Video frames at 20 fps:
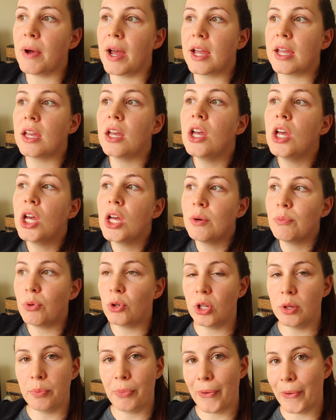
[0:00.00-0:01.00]
my
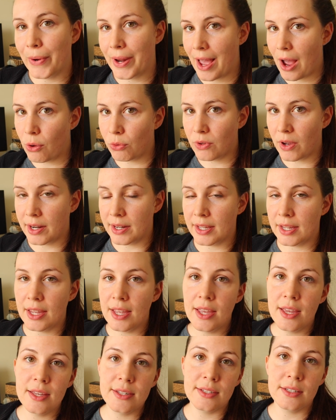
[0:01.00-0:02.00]
bullet point
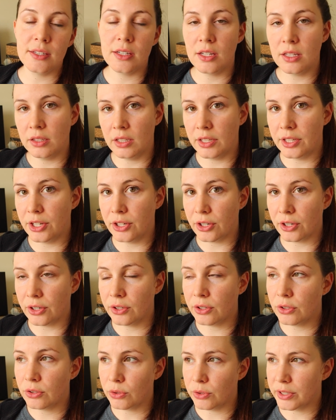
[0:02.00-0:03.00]
outlining isn't in
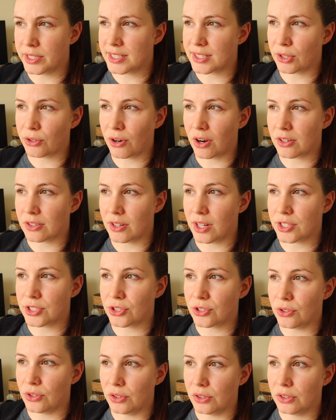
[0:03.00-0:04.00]
linear or is it
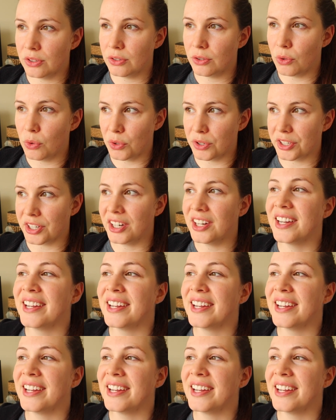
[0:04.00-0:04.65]
chronological order